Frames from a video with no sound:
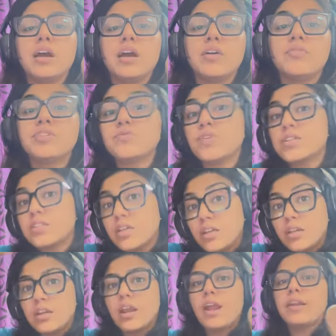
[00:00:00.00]
which was
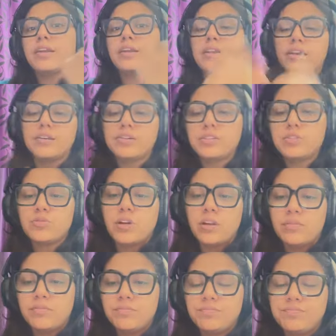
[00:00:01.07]
in 1912.
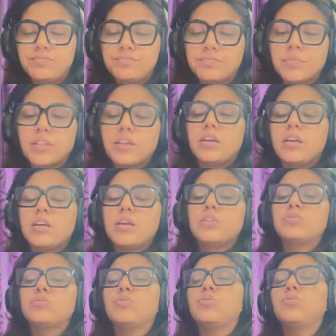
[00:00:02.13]

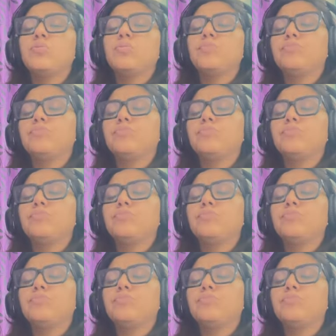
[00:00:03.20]
So